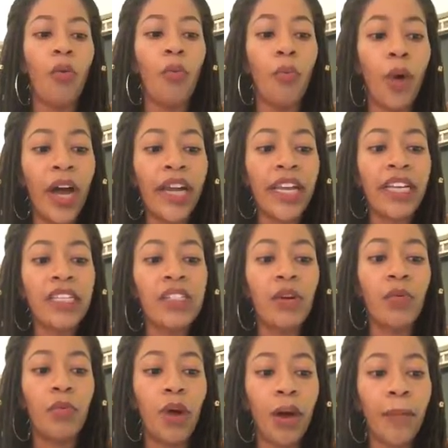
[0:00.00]
What is
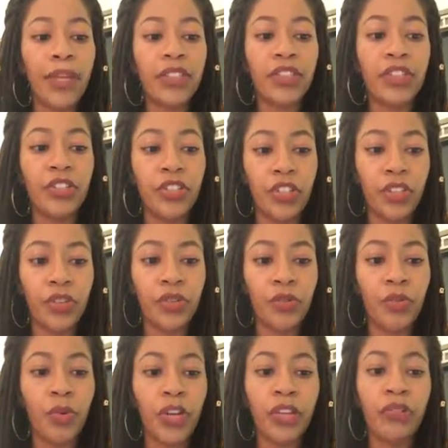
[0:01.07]
a woman to
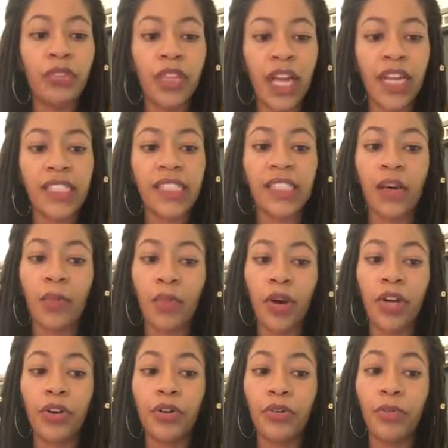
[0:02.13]
do when you let
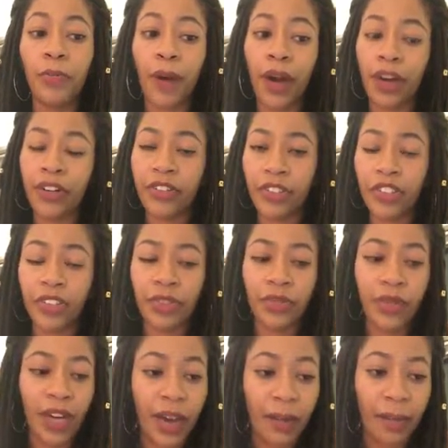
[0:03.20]
someone who burned you
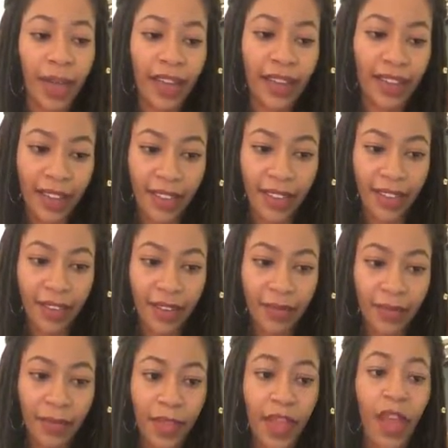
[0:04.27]
come back in?
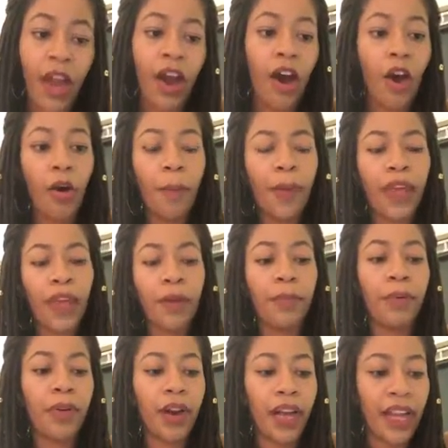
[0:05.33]
Hoping
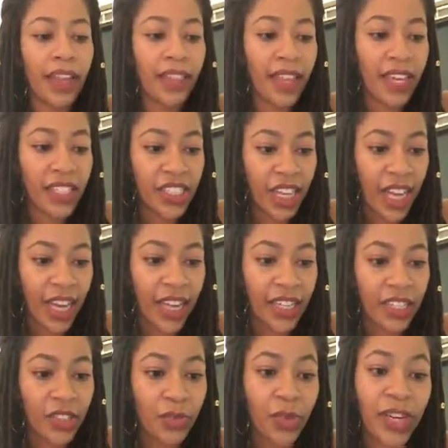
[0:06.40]
and praying they
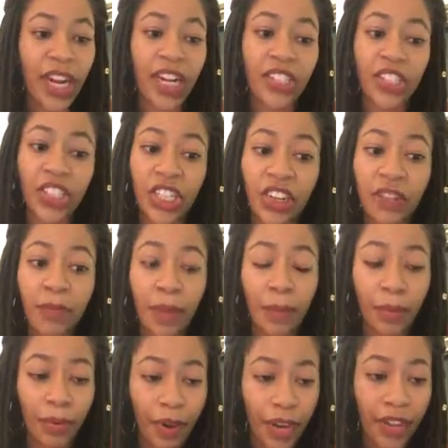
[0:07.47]
change when I should have
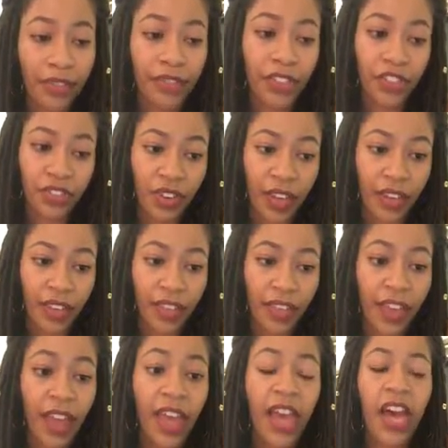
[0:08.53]
been praying for strength.
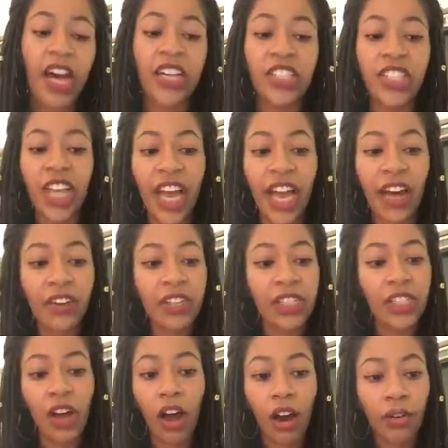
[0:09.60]
A child
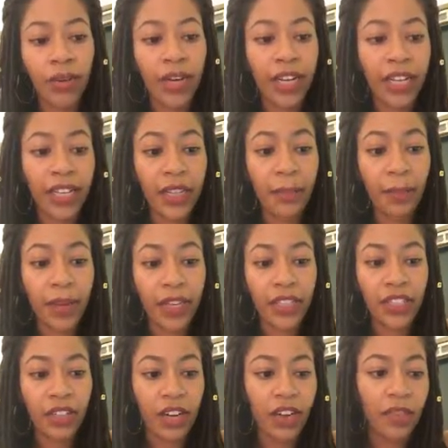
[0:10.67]
is already in the
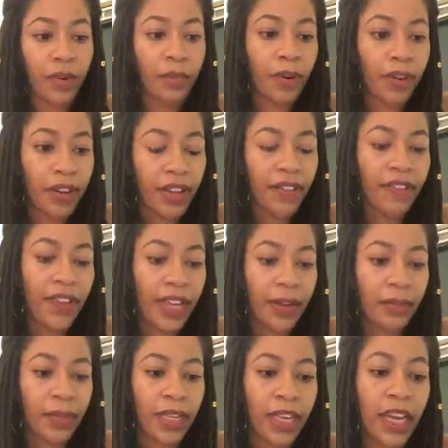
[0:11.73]
picture of a broken
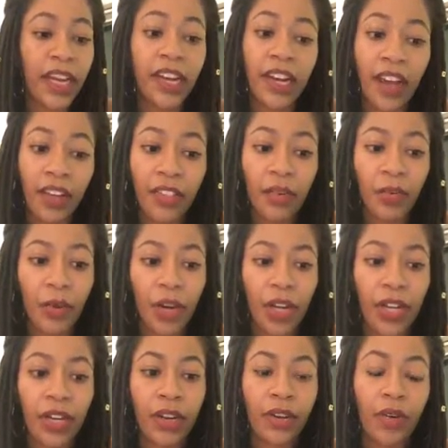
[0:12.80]
family, another
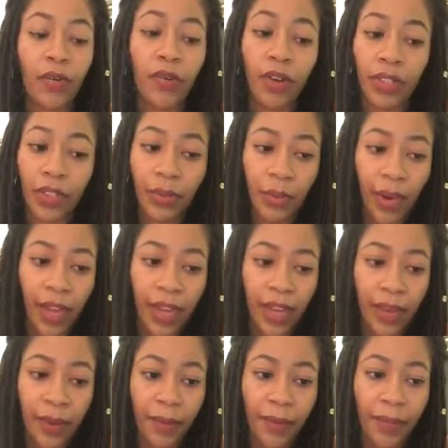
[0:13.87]
one on the
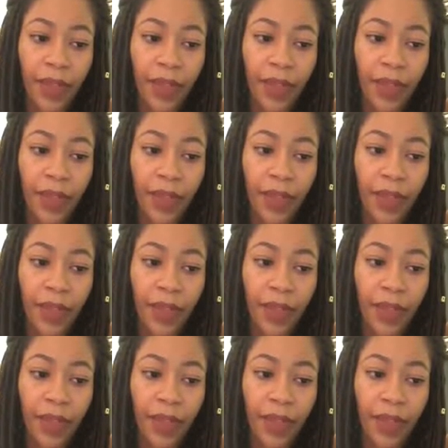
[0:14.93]
way.